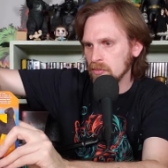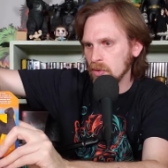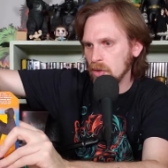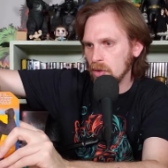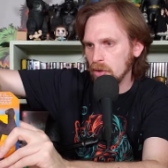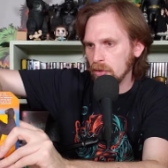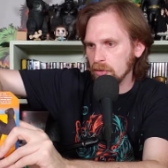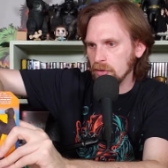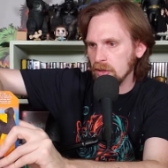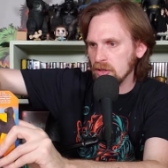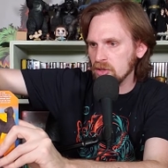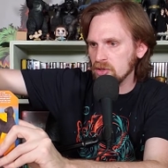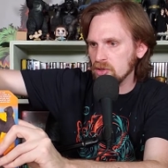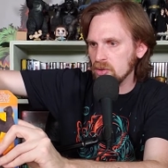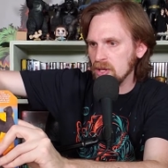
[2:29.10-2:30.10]
Although you could
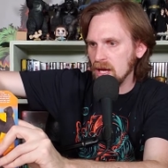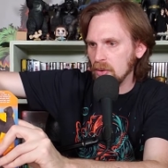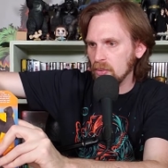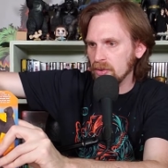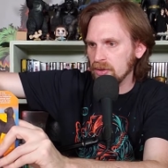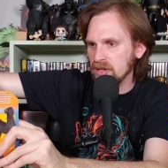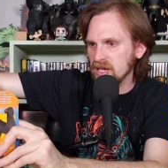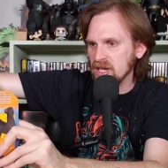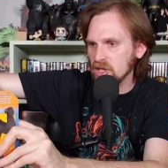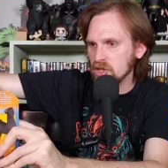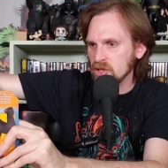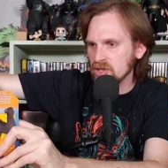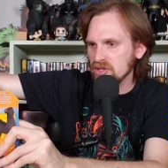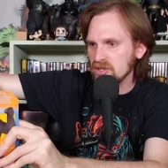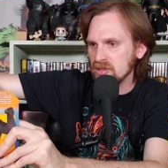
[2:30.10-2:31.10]
just do that with
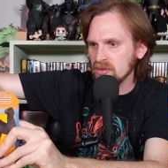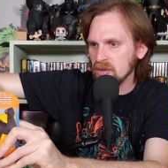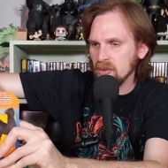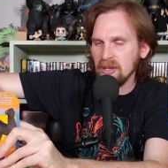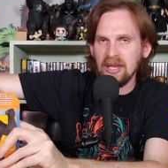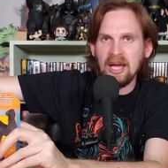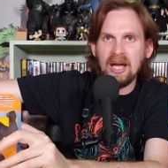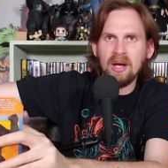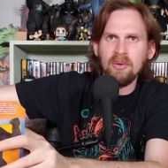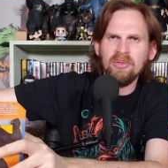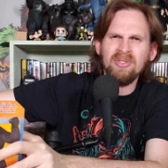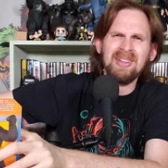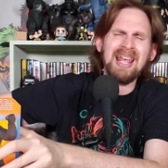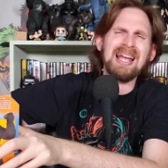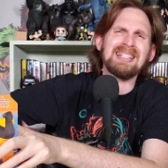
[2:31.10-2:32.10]
dishes around the
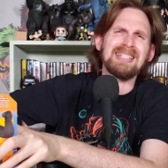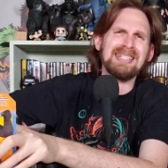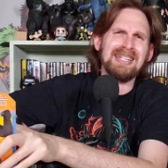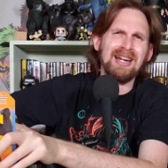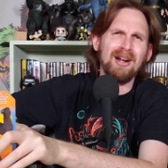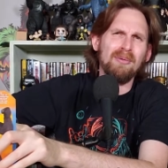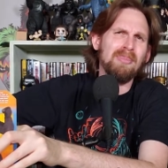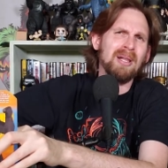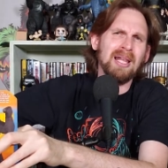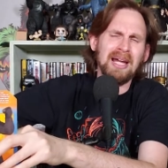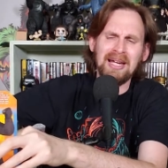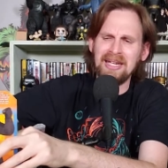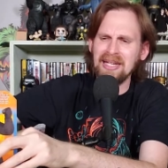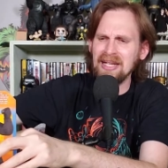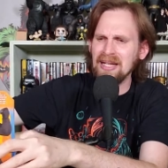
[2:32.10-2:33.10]
house. That's a terrible
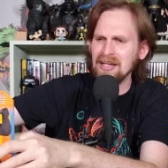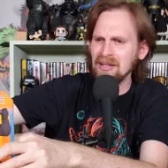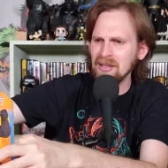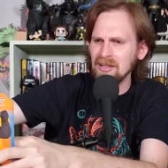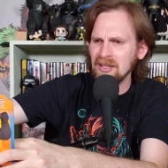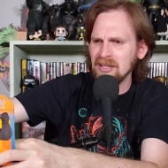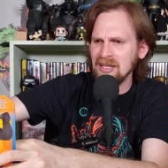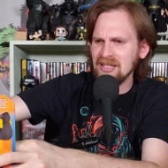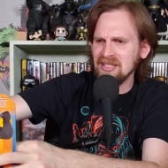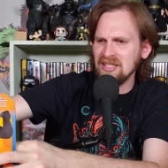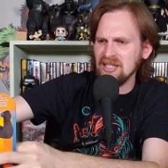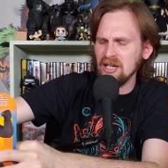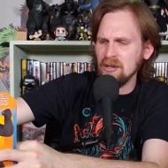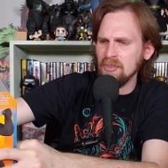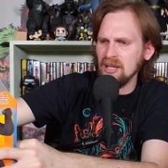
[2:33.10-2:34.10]
idea. It's a
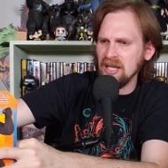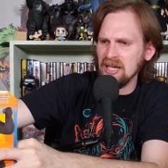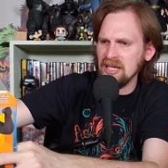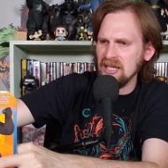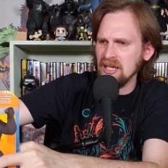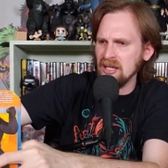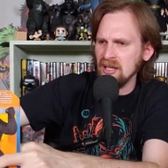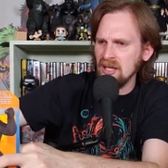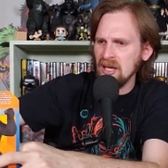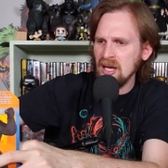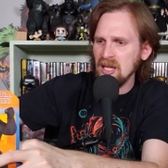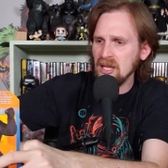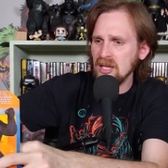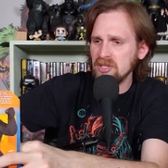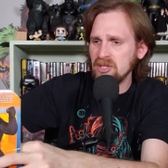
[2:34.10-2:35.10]
terrible idea.
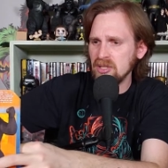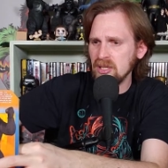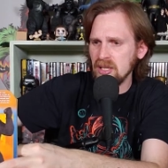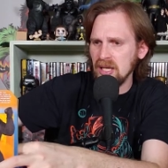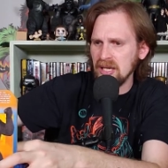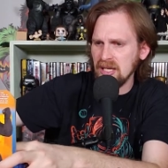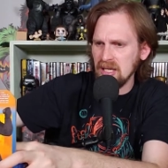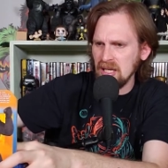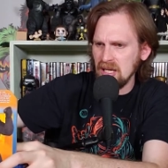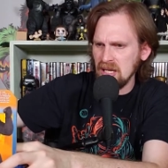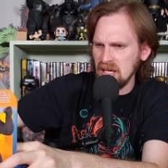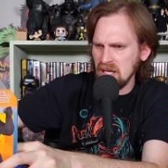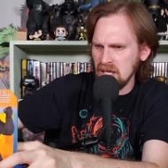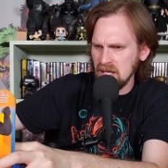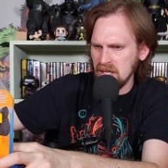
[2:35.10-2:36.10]
Unless you like
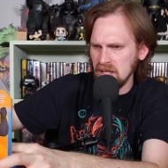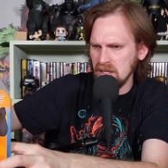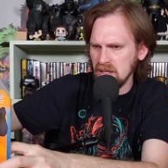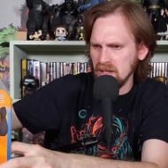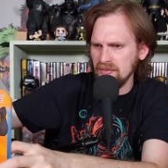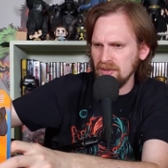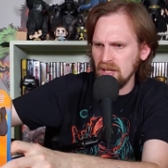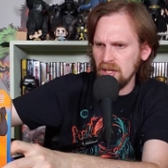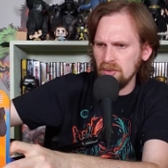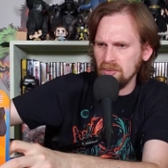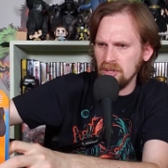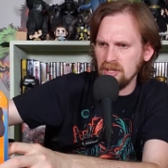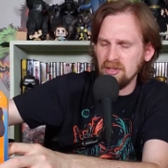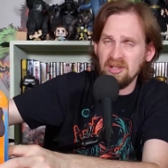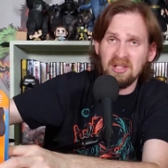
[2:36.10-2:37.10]
uh, you live alone
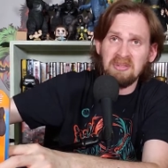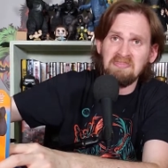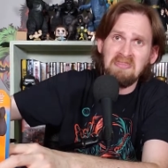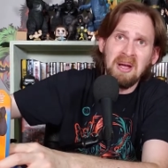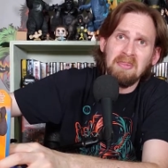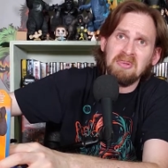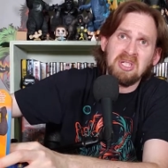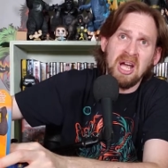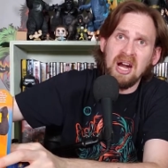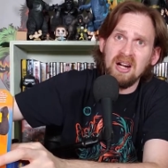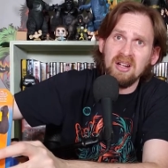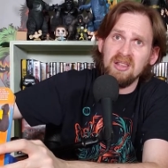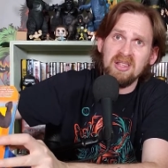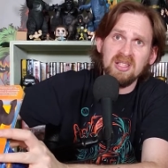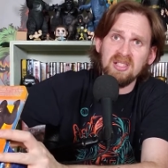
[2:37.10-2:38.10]
and you're like, I'm
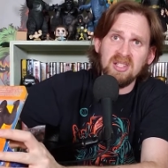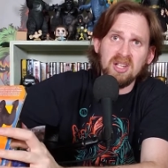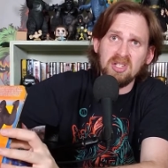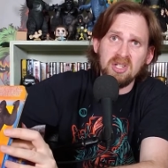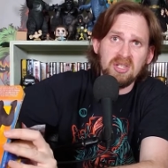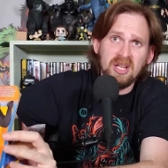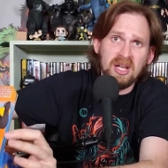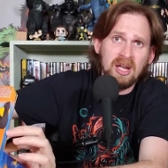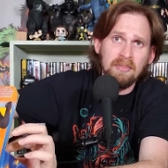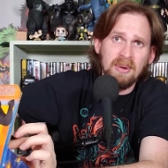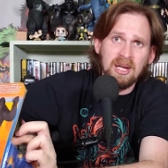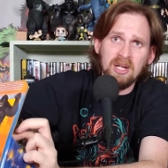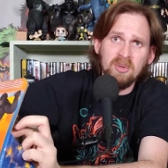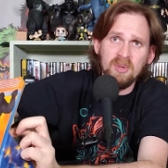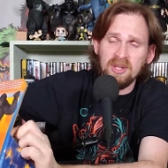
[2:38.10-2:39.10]
tired of these dishes. I'm gonna buy
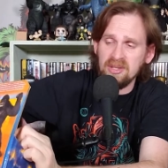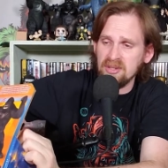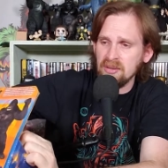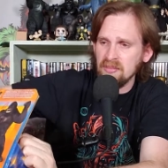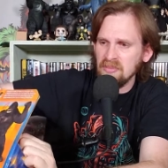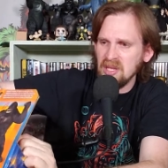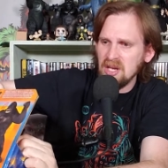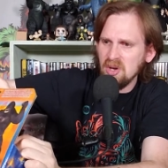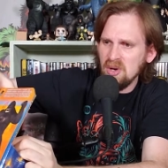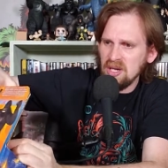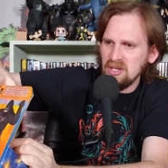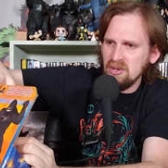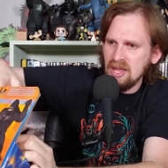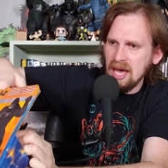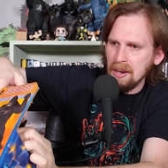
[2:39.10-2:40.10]
new ones. Then go ahead
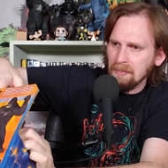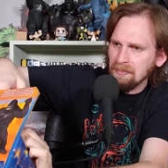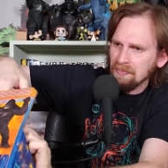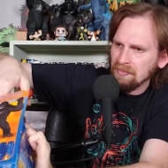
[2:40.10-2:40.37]
and do that.